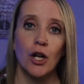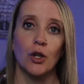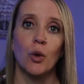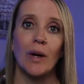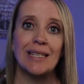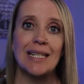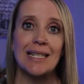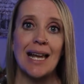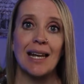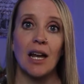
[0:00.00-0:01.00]
you're going to
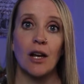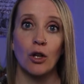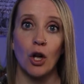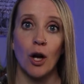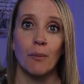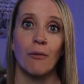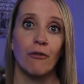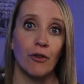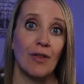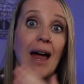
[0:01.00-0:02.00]
set an alarm
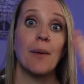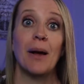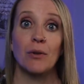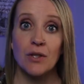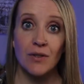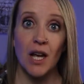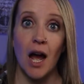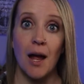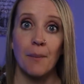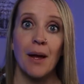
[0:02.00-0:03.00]
for that amount of
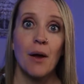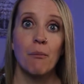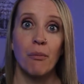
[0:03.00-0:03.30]
time